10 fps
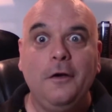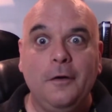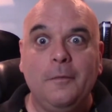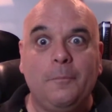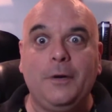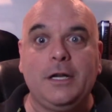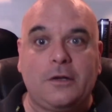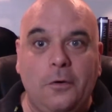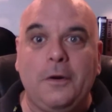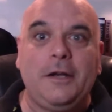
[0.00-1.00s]
but
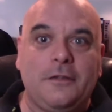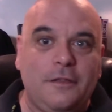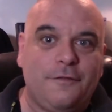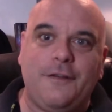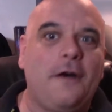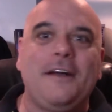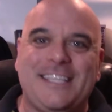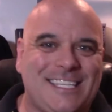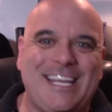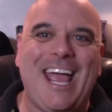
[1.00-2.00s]
according to the very
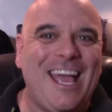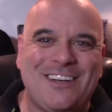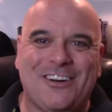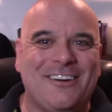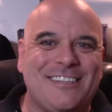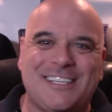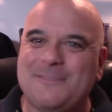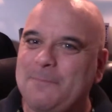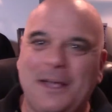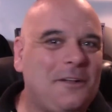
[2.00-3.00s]
standards
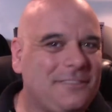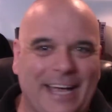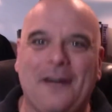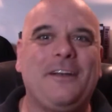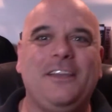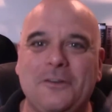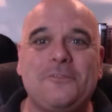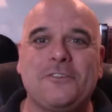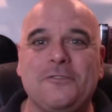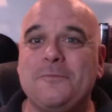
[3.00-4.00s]
spelled out in
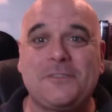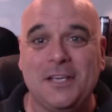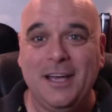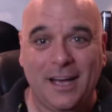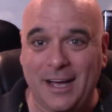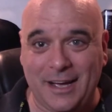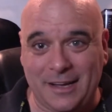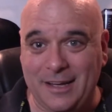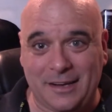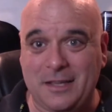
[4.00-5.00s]
YouTube's
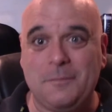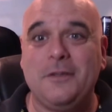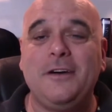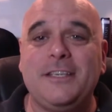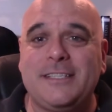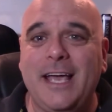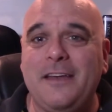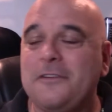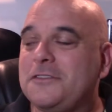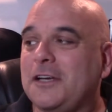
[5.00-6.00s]
community
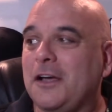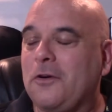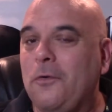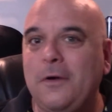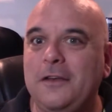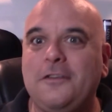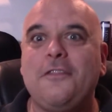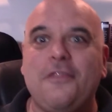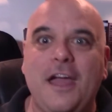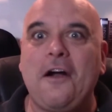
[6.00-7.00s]
standards, according to
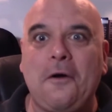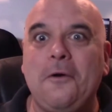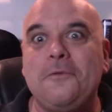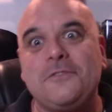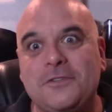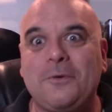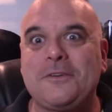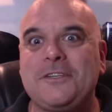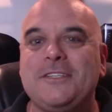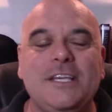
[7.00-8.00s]
their own
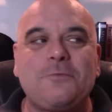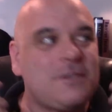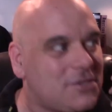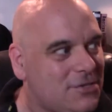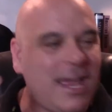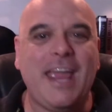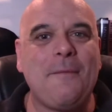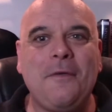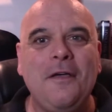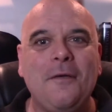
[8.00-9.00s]
sources. These were the
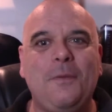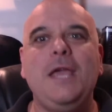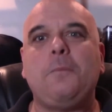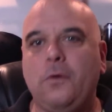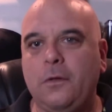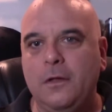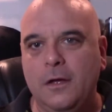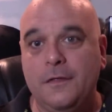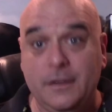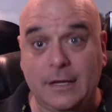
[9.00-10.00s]
same people
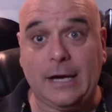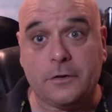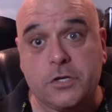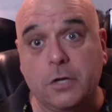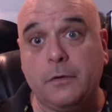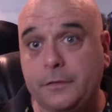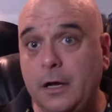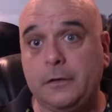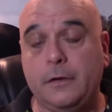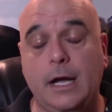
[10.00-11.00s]
that Dr.
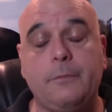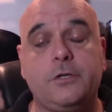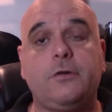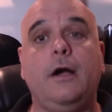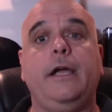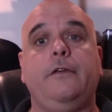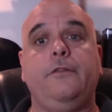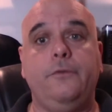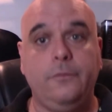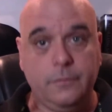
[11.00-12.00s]
Schoenthaller and I were trying
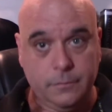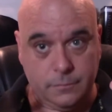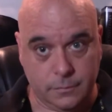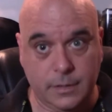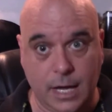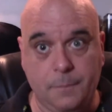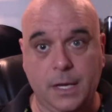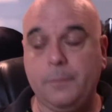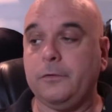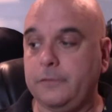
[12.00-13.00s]
to get
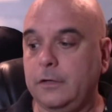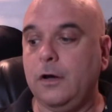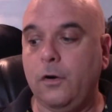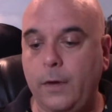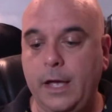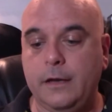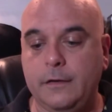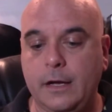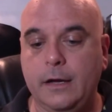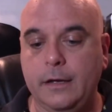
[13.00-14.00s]
people to go
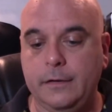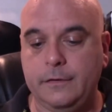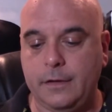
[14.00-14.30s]
and